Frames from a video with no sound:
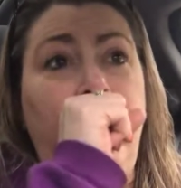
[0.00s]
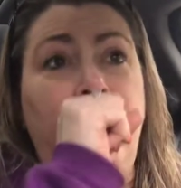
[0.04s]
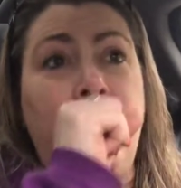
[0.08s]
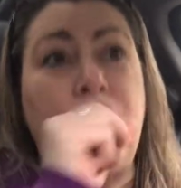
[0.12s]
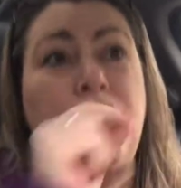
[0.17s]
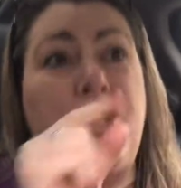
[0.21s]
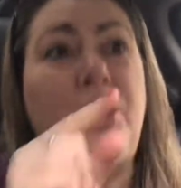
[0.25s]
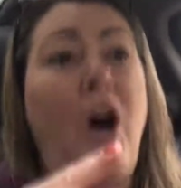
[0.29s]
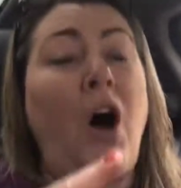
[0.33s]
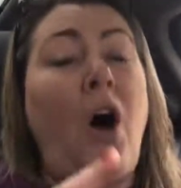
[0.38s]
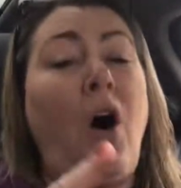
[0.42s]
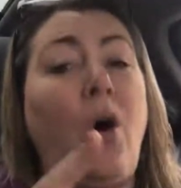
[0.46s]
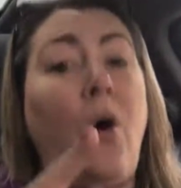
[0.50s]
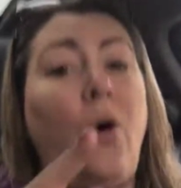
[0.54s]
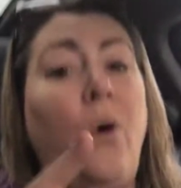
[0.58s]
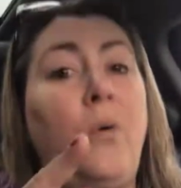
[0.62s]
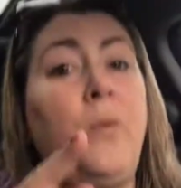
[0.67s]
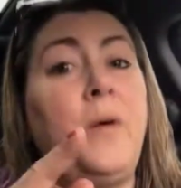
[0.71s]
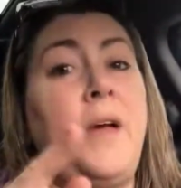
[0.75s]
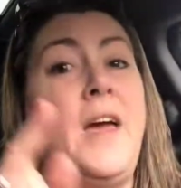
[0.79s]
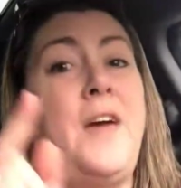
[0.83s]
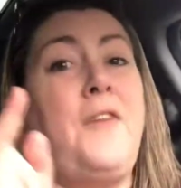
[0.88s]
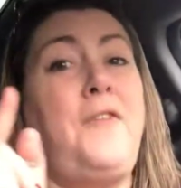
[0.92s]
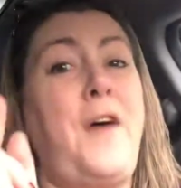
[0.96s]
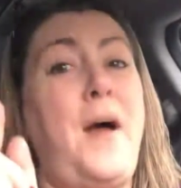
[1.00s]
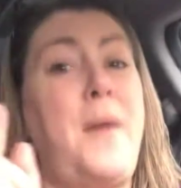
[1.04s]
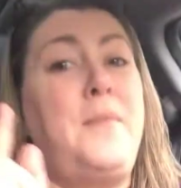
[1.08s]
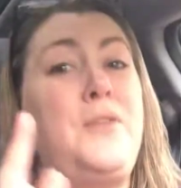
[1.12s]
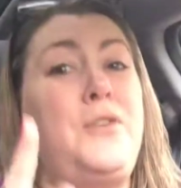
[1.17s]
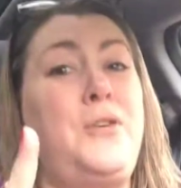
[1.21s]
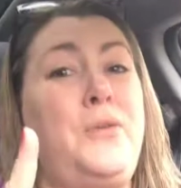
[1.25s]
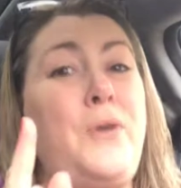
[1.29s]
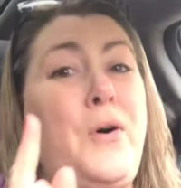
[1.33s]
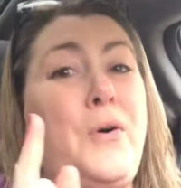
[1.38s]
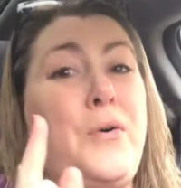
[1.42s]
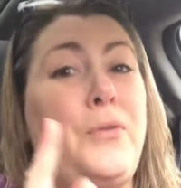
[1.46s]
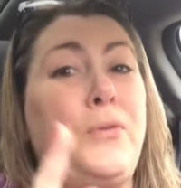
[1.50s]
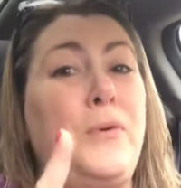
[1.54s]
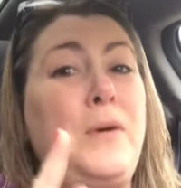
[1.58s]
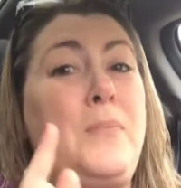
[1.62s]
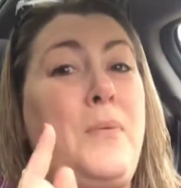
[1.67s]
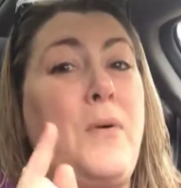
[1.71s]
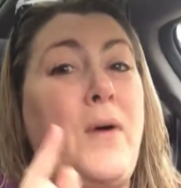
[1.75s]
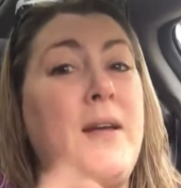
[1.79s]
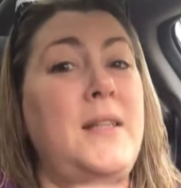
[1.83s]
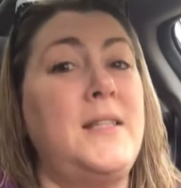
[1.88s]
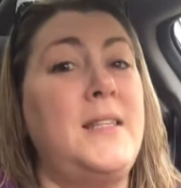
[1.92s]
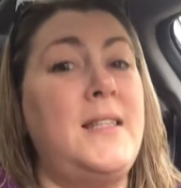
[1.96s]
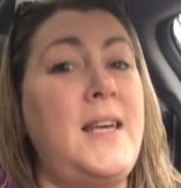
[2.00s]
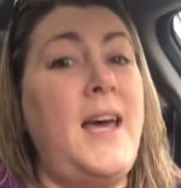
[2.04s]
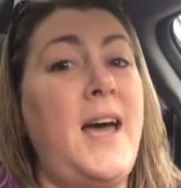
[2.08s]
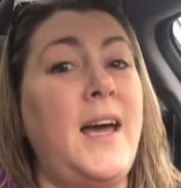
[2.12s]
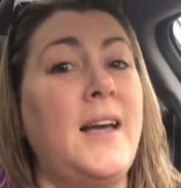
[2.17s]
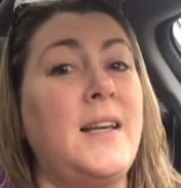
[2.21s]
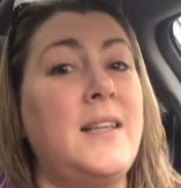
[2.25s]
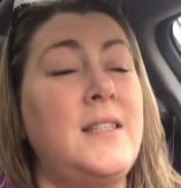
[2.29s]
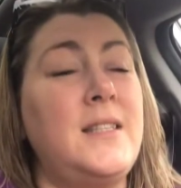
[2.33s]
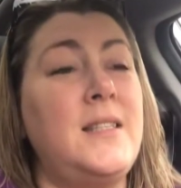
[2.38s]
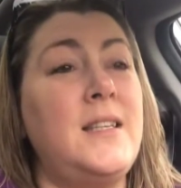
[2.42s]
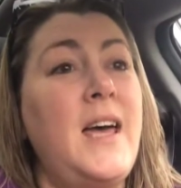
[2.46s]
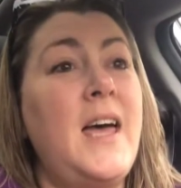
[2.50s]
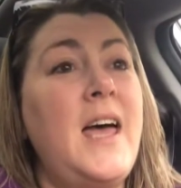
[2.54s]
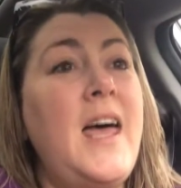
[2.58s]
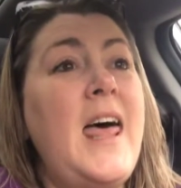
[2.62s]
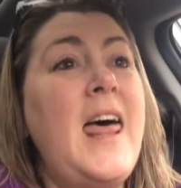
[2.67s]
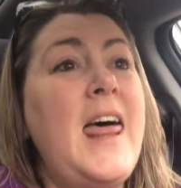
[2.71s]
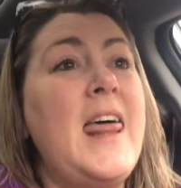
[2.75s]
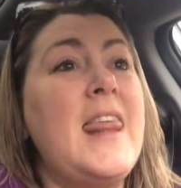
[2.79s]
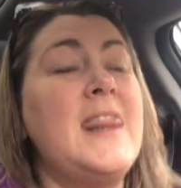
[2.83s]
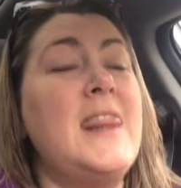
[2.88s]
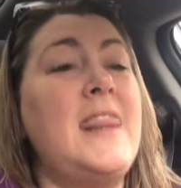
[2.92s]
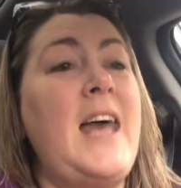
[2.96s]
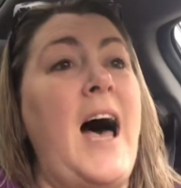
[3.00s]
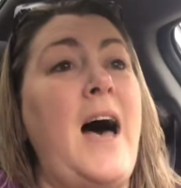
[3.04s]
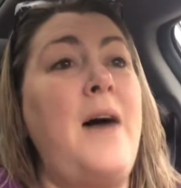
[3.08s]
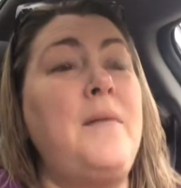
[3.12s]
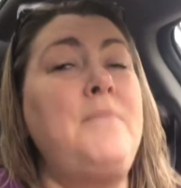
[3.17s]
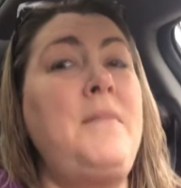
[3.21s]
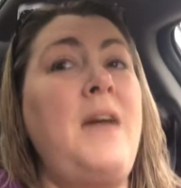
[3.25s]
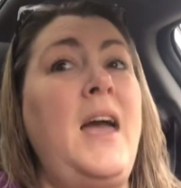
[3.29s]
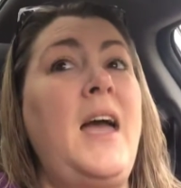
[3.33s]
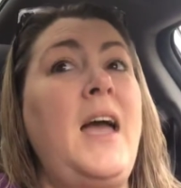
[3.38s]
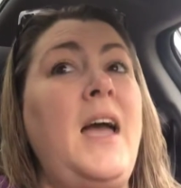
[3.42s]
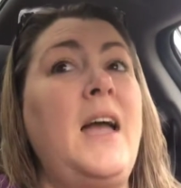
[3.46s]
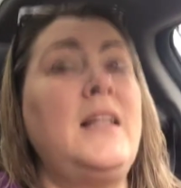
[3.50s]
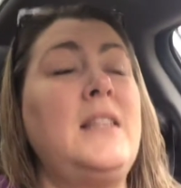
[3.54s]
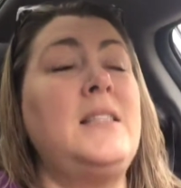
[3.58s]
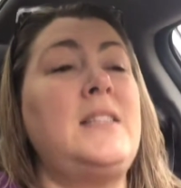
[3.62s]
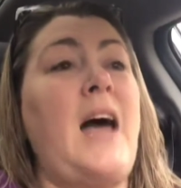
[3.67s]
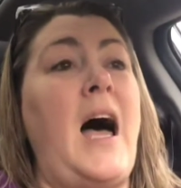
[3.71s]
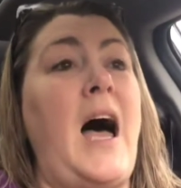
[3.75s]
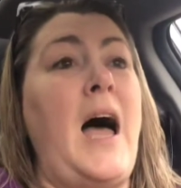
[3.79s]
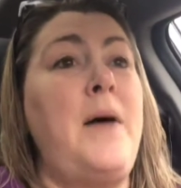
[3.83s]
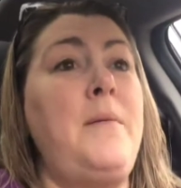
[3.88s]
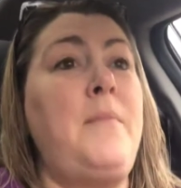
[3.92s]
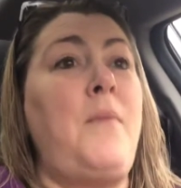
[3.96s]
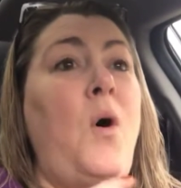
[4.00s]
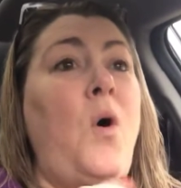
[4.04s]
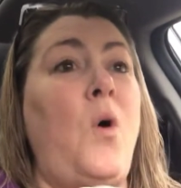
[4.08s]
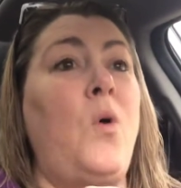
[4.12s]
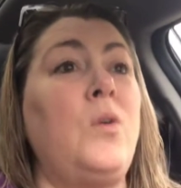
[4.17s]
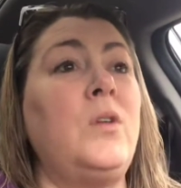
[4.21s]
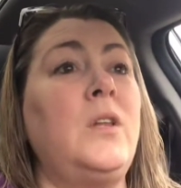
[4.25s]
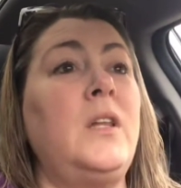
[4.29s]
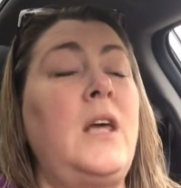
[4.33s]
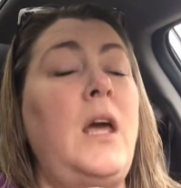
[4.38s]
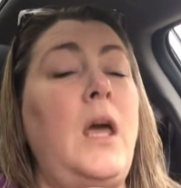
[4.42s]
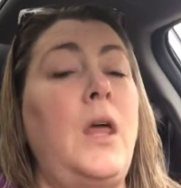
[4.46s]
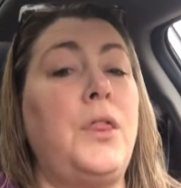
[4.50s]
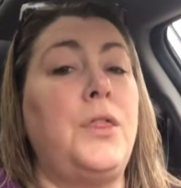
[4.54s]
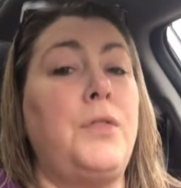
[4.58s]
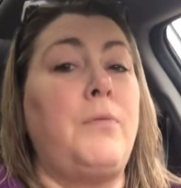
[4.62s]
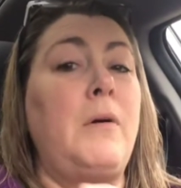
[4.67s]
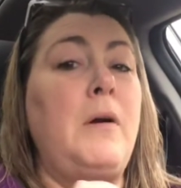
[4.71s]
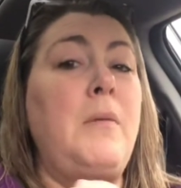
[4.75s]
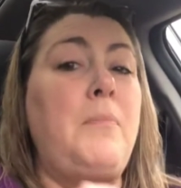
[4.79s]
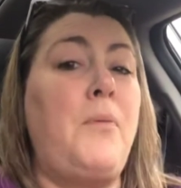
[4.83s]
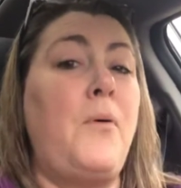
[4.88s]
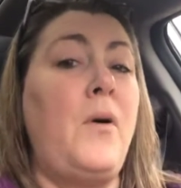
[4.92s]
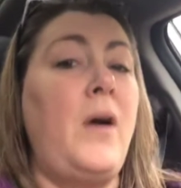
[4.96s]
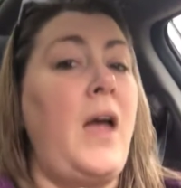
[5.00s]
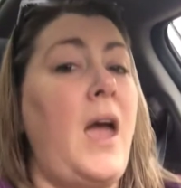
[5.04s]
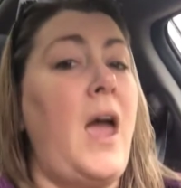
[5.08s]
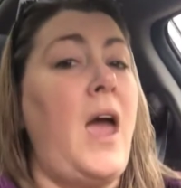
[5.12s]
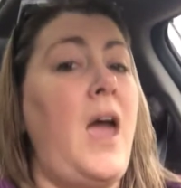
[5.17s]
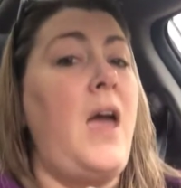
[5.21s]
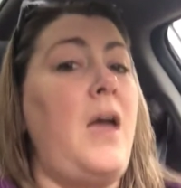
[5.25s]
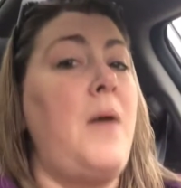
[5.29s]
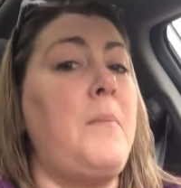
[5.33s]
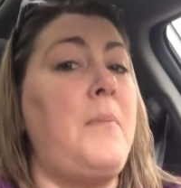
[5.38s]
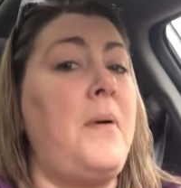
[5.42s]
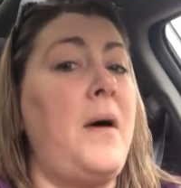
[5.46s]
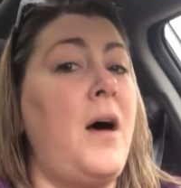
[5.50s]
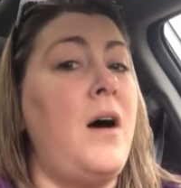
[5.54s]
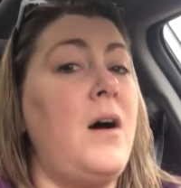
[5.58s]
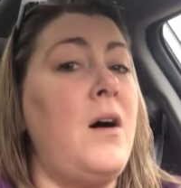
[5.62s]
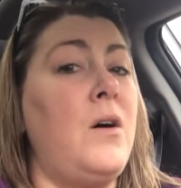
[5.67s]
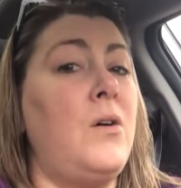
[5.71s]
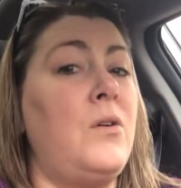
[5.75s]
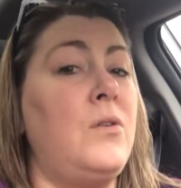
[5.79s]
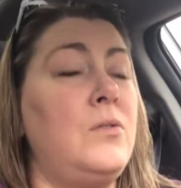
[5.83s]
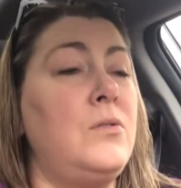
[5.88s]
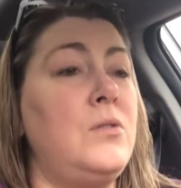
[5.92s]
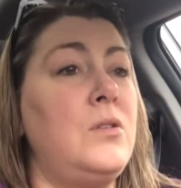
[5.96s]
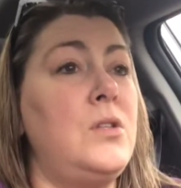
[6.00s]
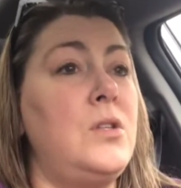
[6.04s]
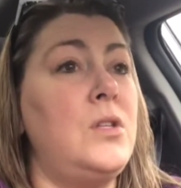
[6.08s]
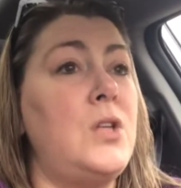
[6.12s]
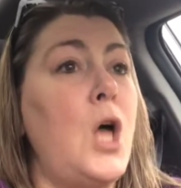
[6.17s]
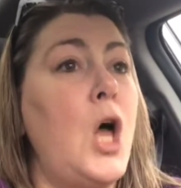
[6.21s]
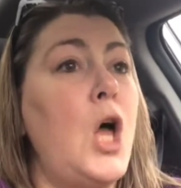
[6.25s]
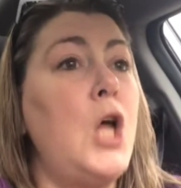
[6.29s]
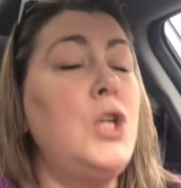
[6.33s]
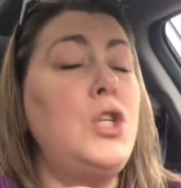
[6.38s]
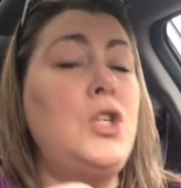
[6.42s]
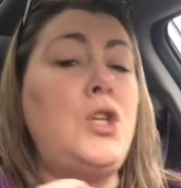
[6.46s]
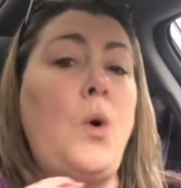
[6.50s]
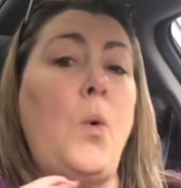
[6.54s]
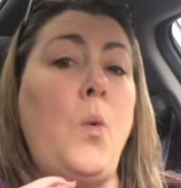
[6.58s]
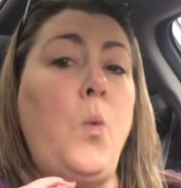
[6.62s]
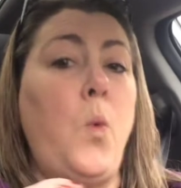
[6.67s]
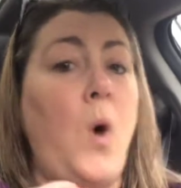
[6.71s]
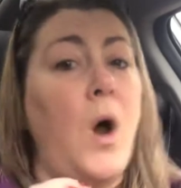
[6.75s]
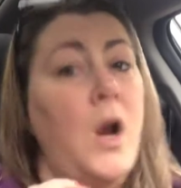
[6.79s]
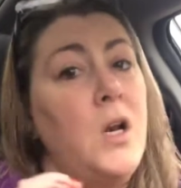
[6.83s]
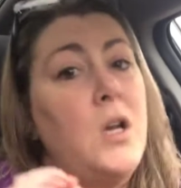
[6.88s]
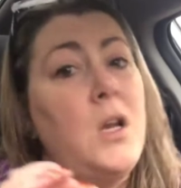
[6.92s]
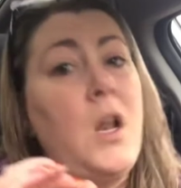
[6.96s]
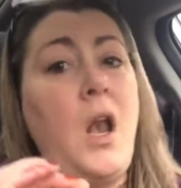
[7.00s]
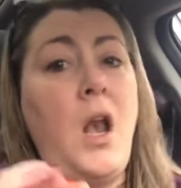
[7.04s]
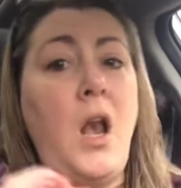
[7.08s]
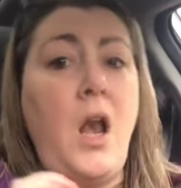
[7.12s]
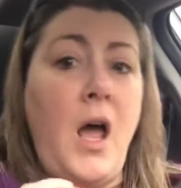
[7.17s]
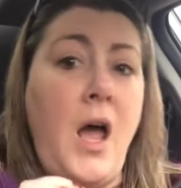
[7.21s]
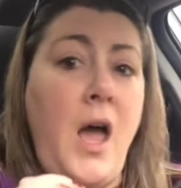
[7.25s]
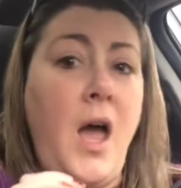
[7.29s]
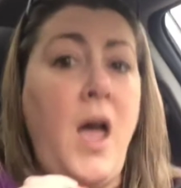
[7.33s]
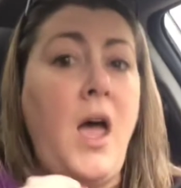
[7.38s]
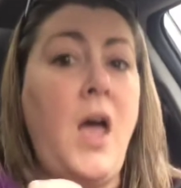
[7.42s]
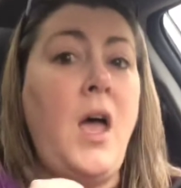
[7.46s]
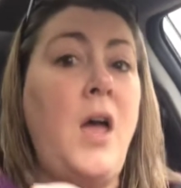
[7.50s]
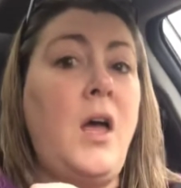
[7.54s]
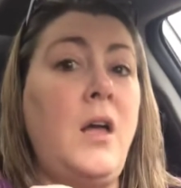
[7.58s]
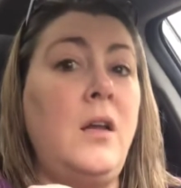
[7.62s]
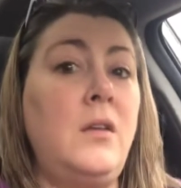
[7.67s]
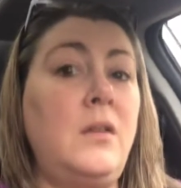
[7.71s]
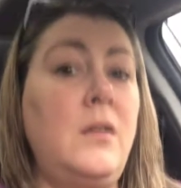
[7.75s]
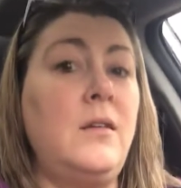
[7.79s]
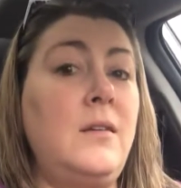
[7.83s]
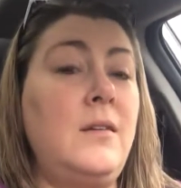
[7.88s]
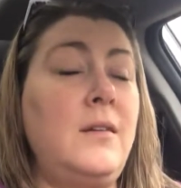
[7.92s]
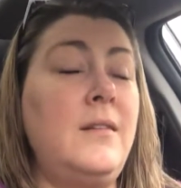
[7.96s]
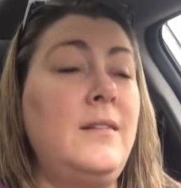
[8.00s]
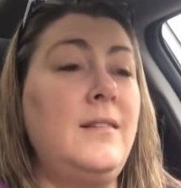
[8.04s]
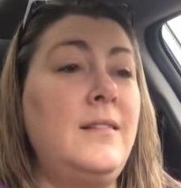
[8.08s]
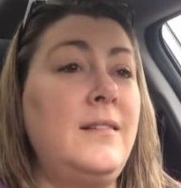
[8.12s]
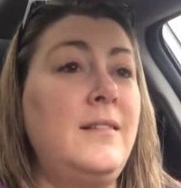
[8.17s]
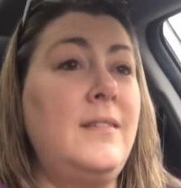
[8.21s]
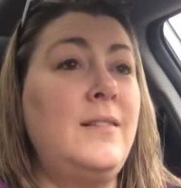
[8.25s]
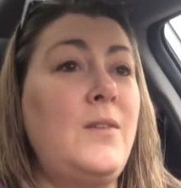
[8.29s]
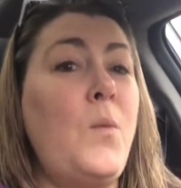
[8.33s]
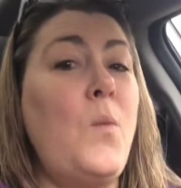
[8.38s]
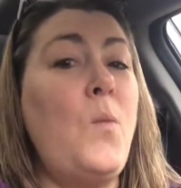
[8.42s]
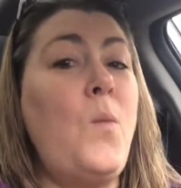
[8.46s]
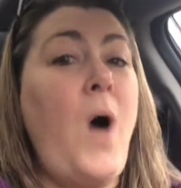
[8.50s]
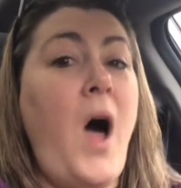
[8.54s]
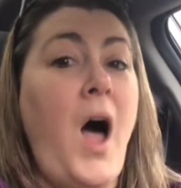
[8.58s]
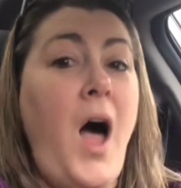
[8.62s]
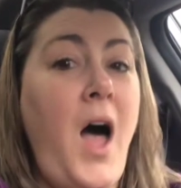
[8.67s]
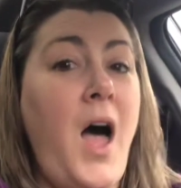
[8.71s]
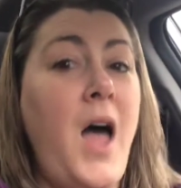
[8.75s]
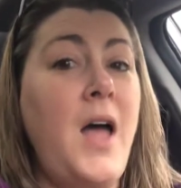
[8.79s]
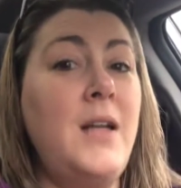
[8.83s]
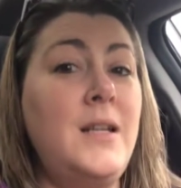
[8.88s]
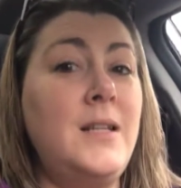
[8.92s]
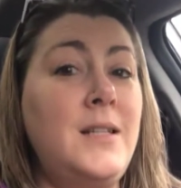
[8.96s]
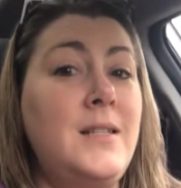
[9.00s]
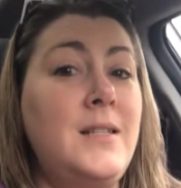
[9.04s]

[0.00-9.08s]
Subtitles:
So if I'm 203.6, that means I'm only 3.8 pounds to Wonderland. What?